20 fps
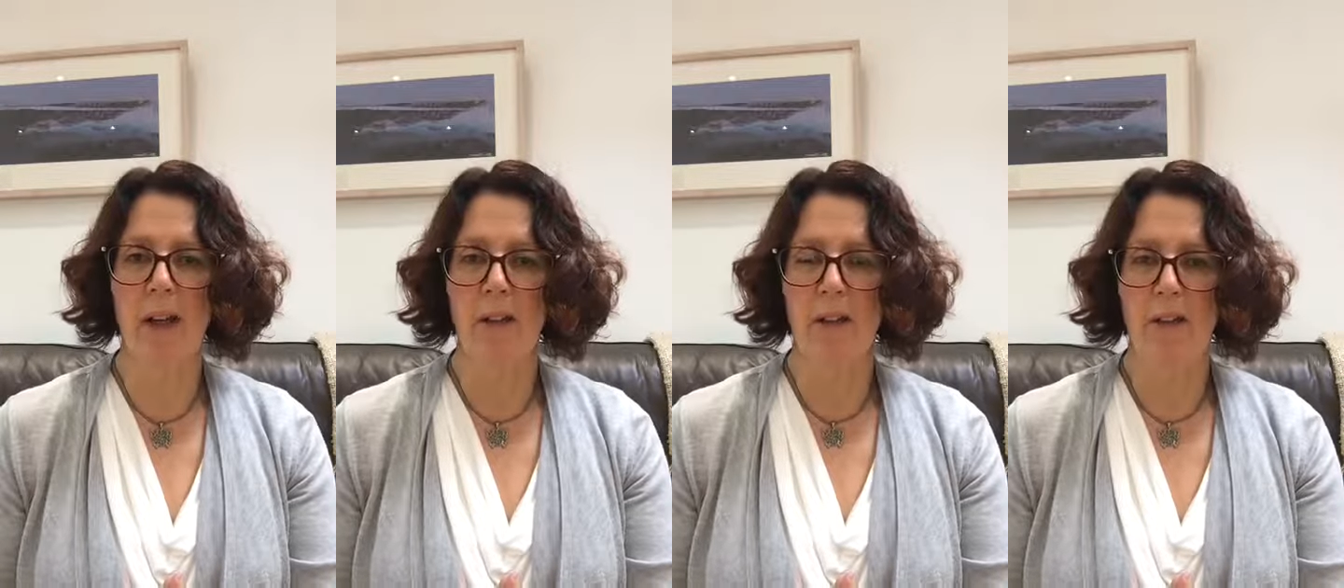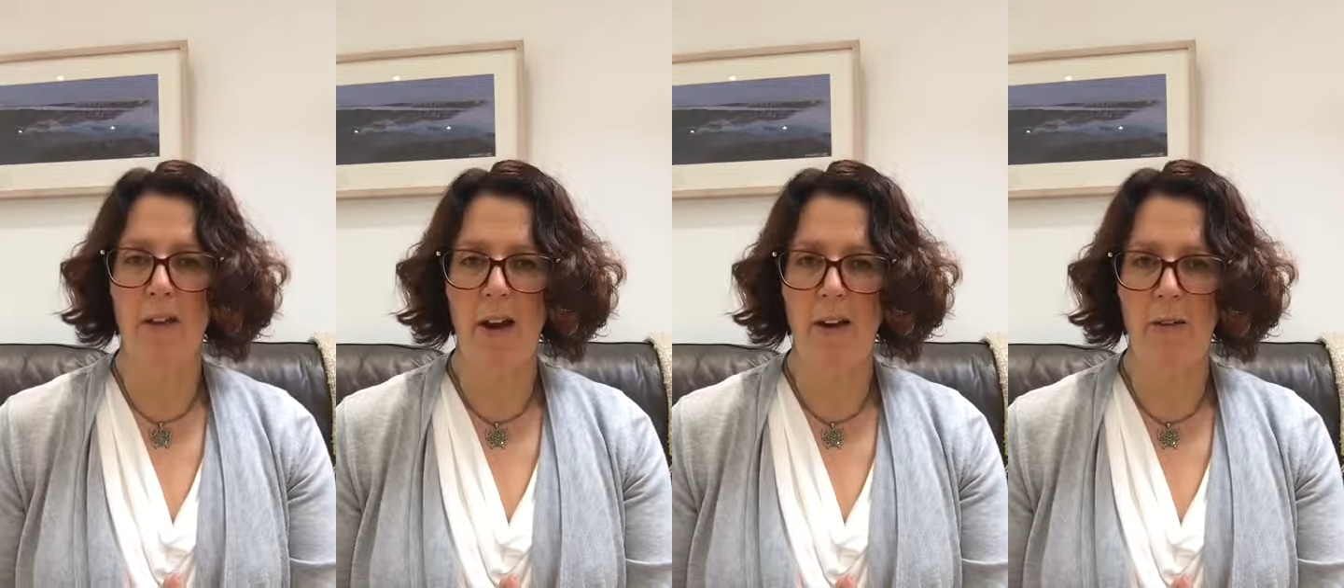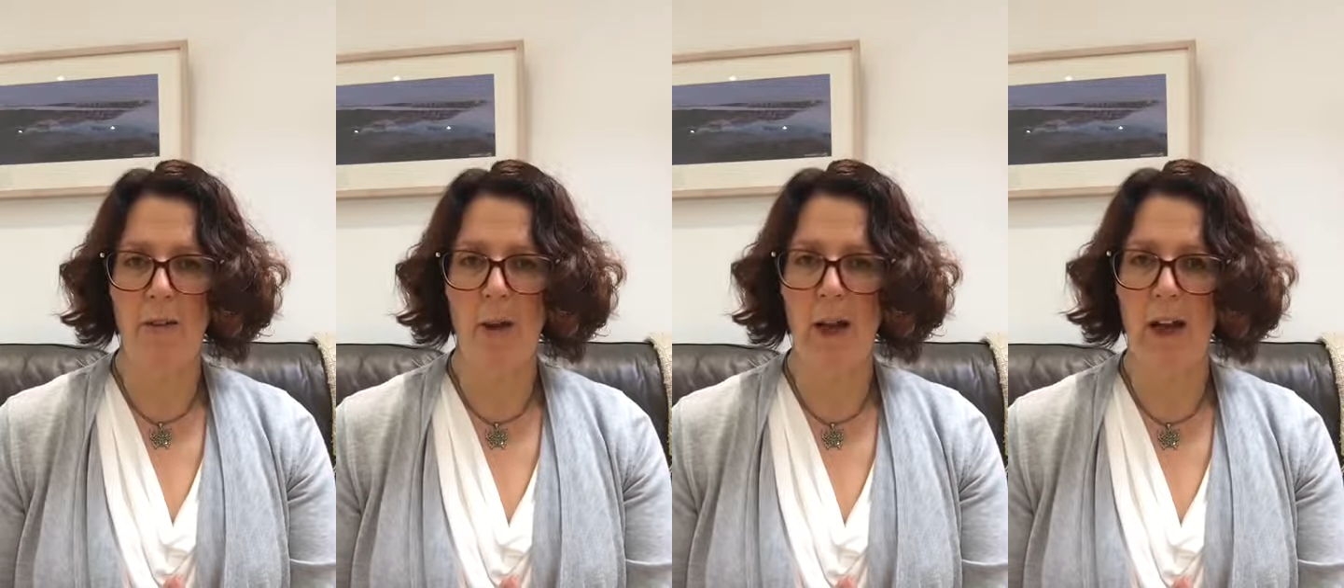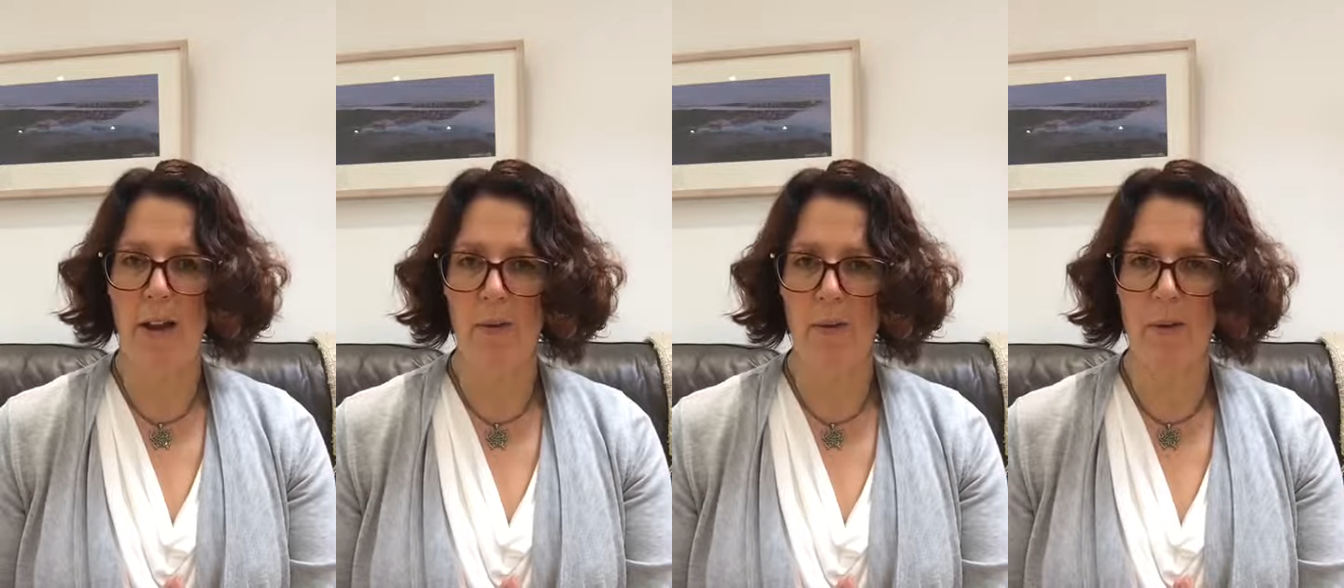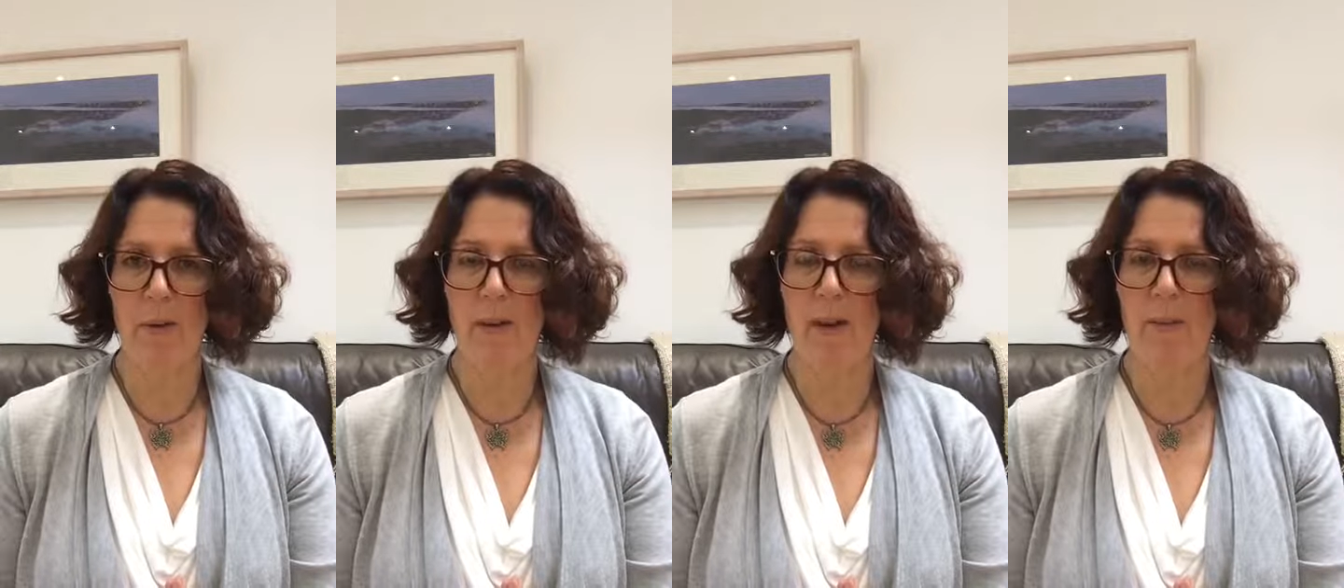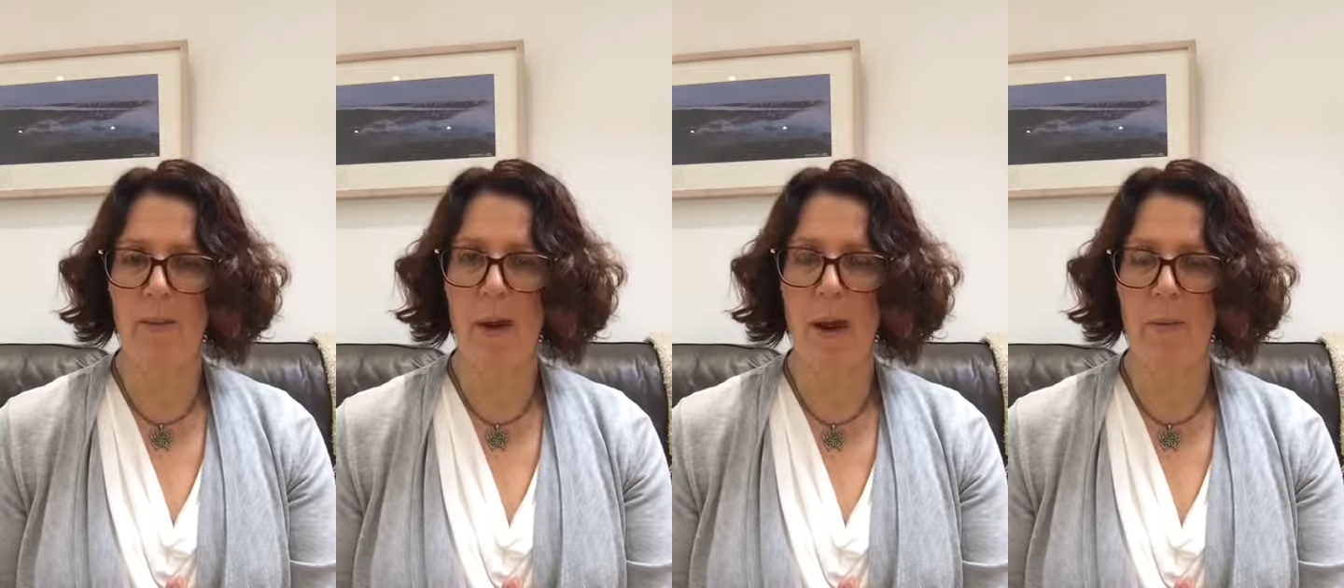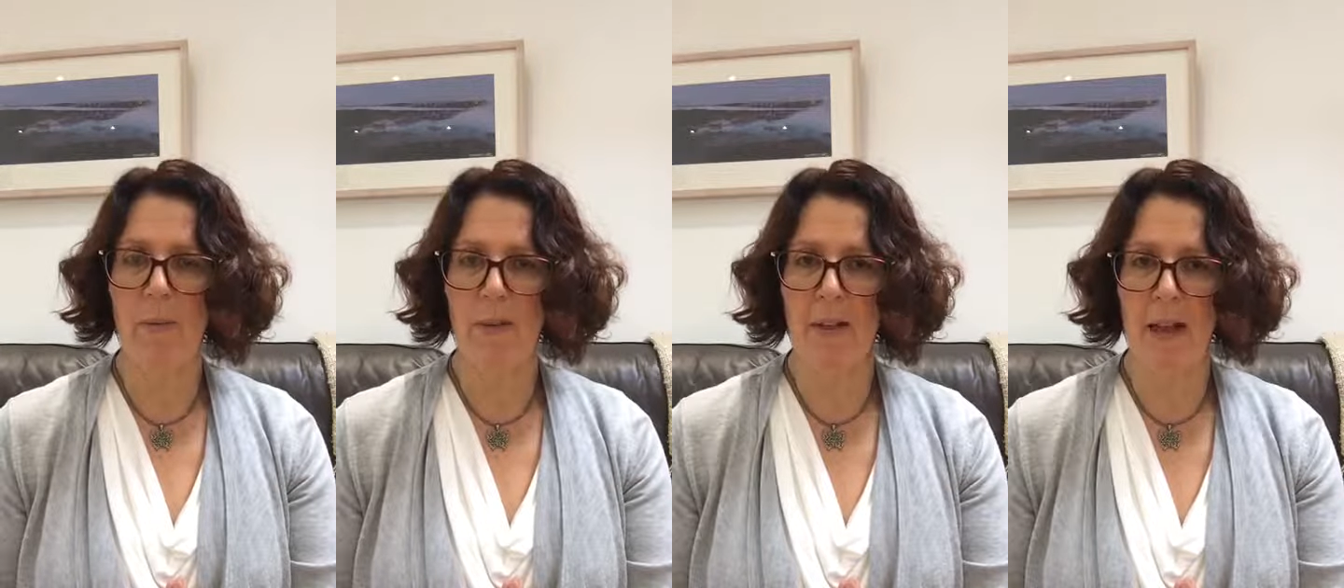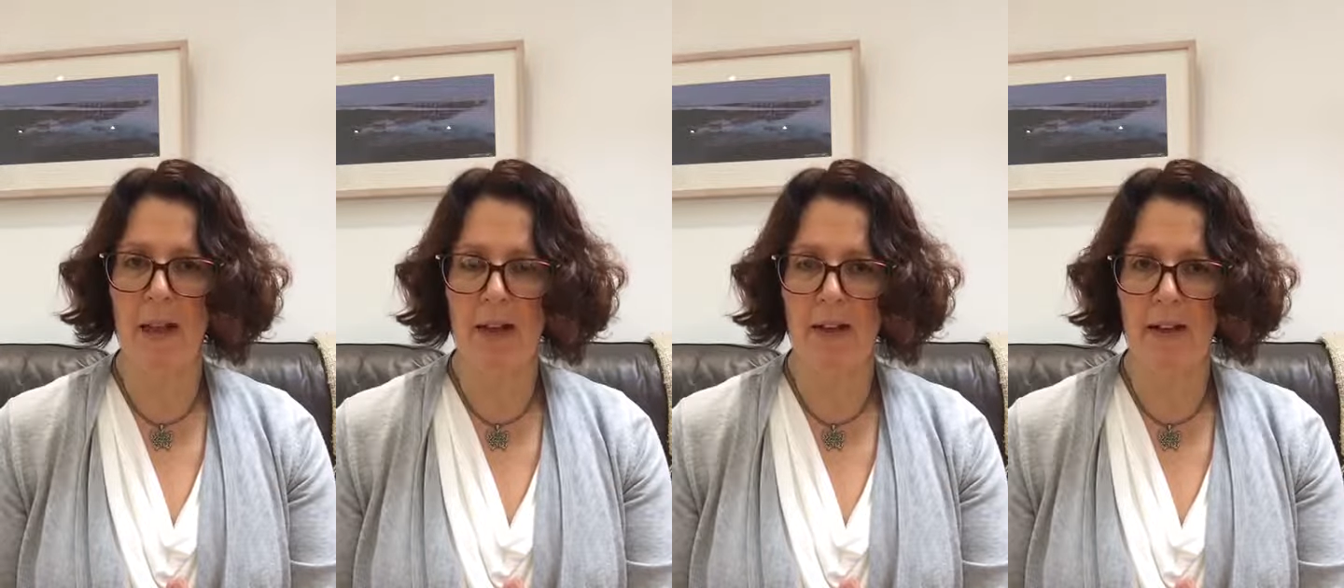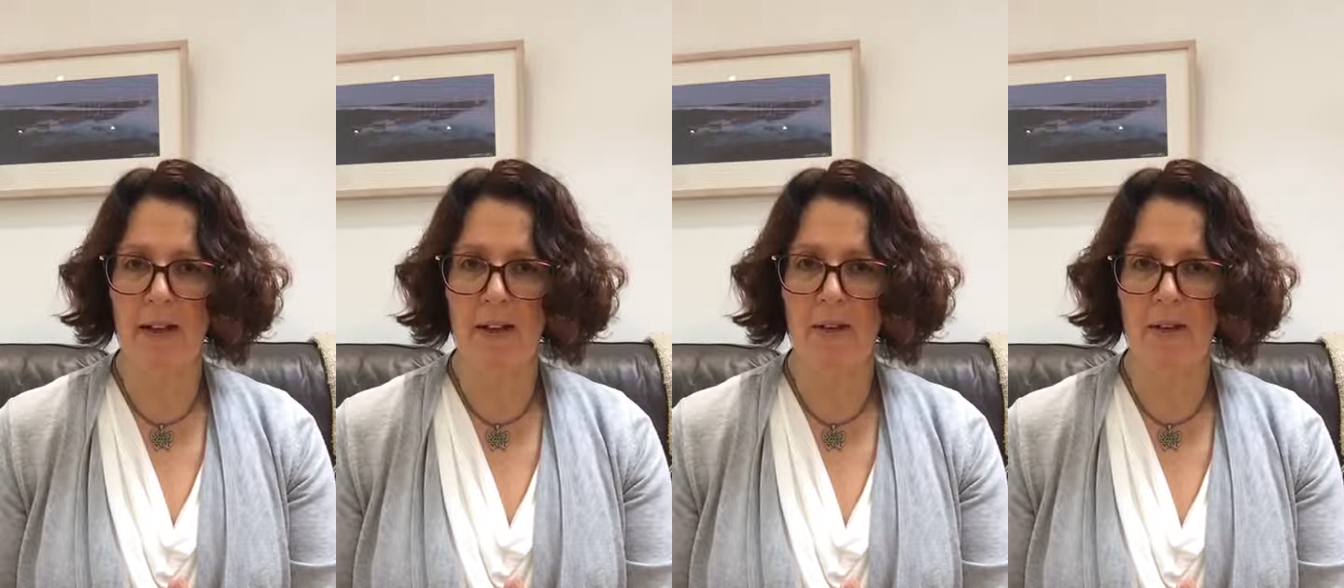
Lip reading: crown of your head will tip up slightly,